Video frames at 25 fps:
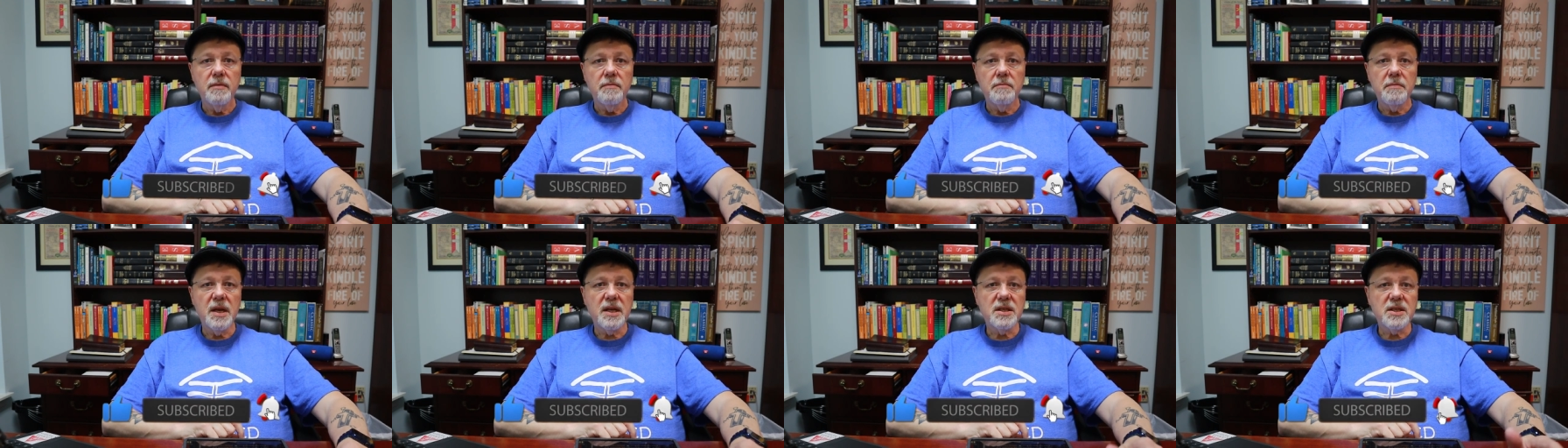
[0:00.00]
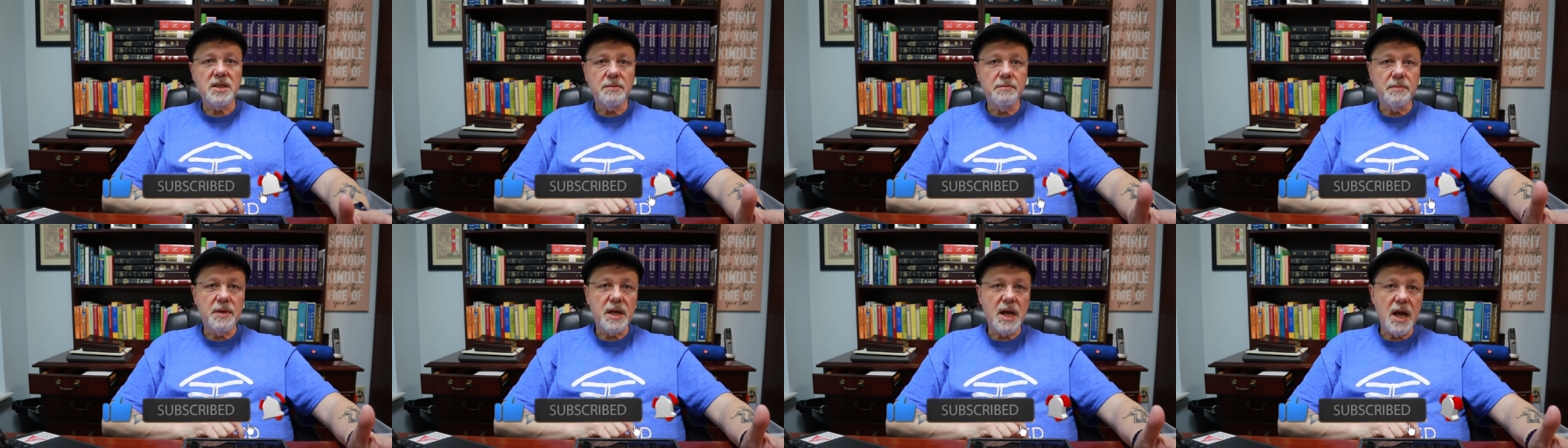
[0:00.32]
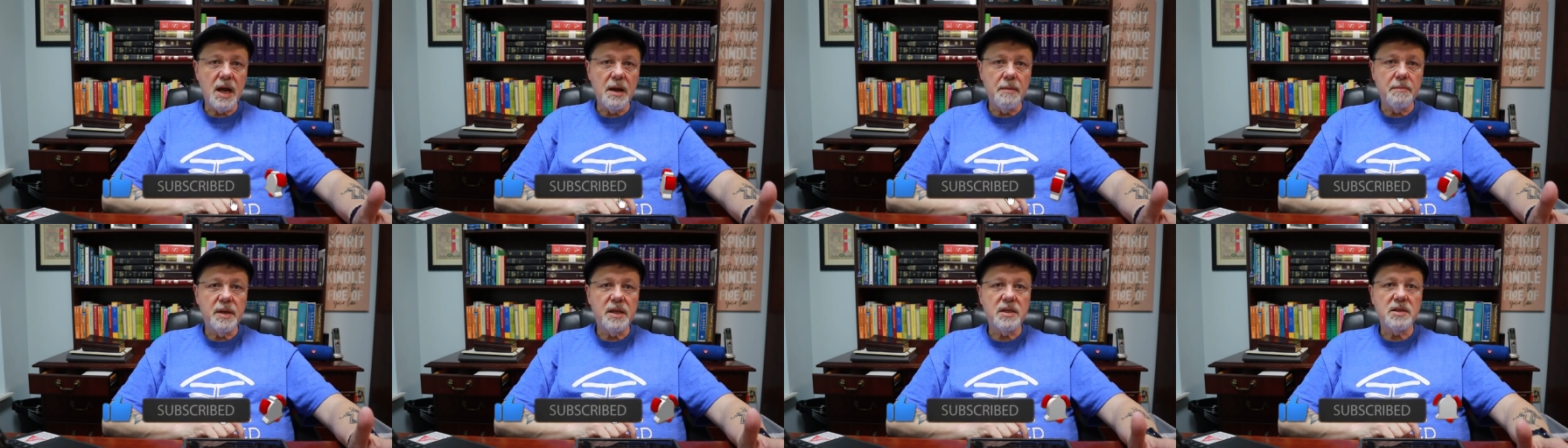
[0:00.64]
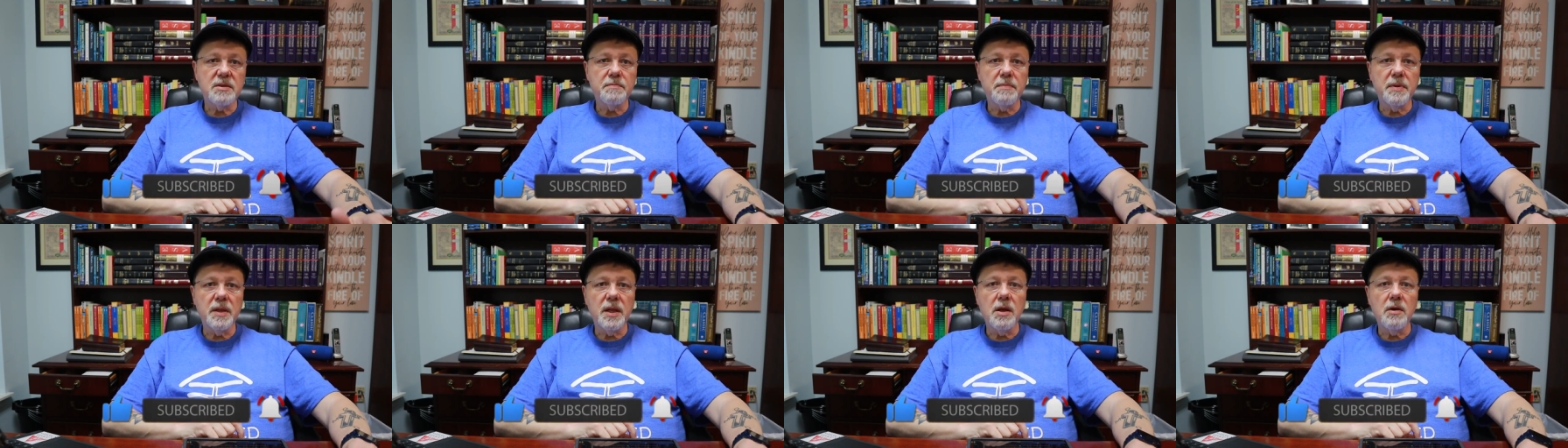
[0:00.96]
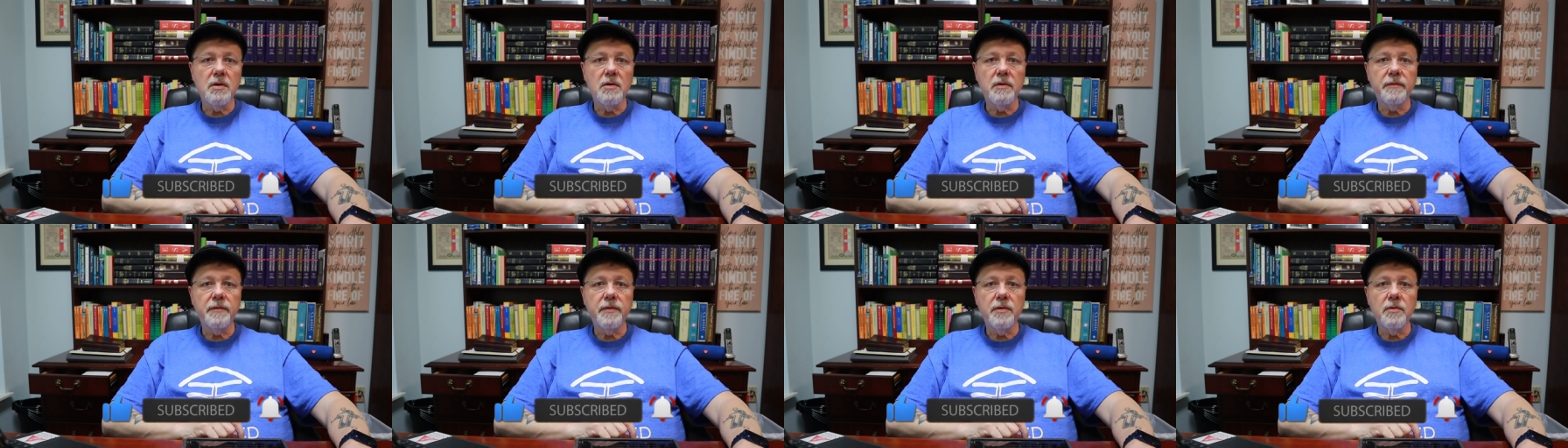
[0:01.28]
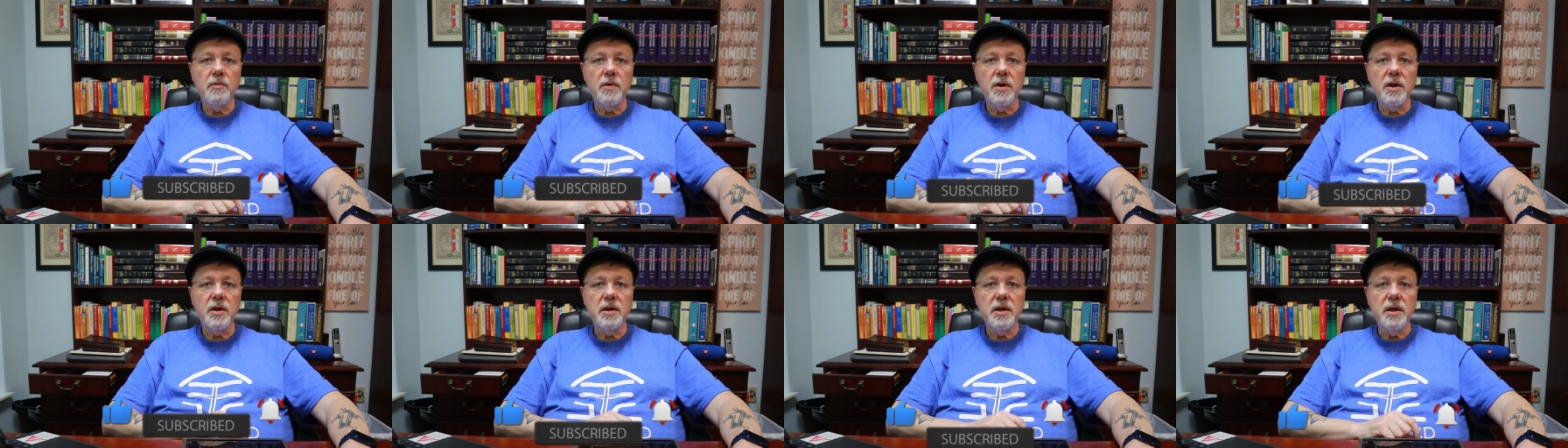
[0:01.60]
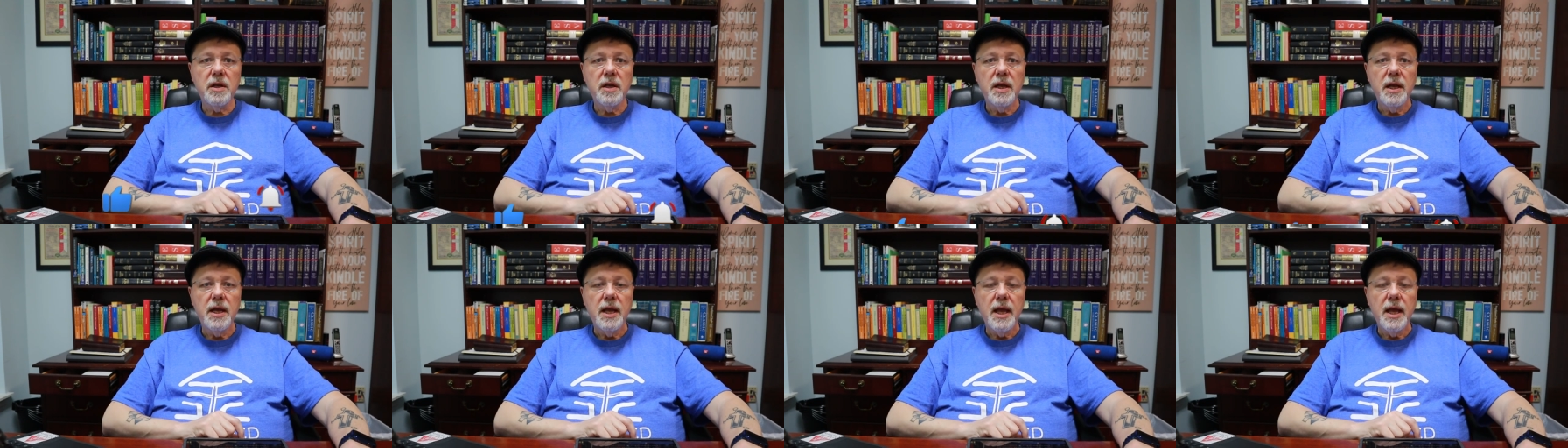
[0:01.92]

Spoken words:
make some comments below if you would.